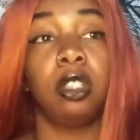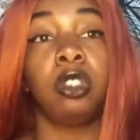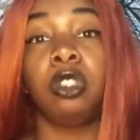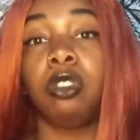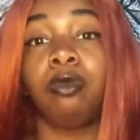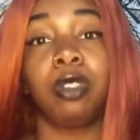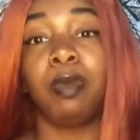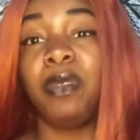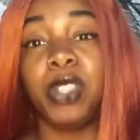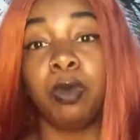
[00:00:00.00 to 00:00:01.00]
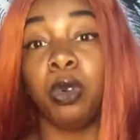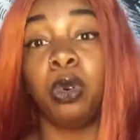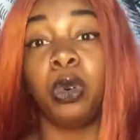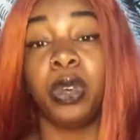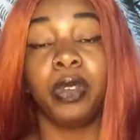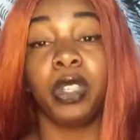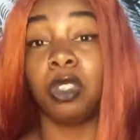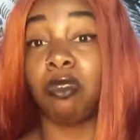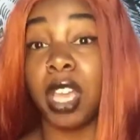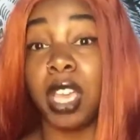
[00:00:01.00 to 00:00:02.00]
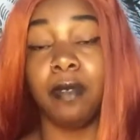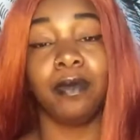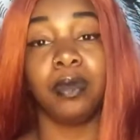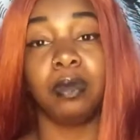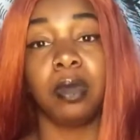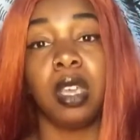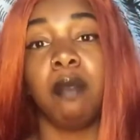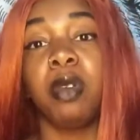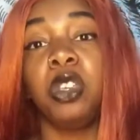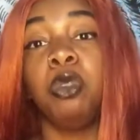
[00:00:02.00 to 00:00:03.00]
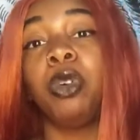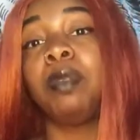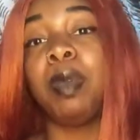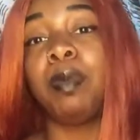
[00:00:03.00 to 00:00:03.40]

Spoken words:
to be visible is great, but you want to